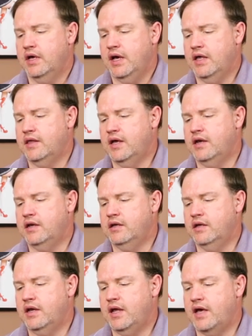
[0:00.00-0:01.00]
And then
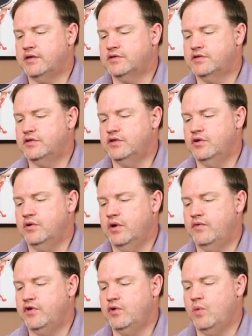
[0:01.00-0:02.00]
it asks you
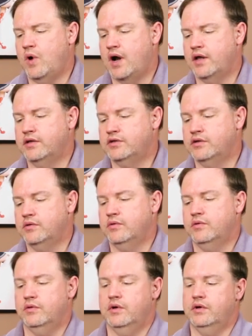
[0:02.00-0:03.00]
if you wanted to
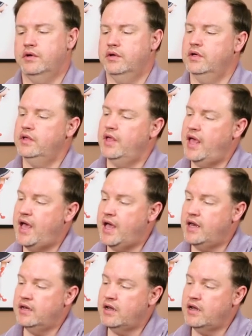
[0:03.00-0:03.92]
add an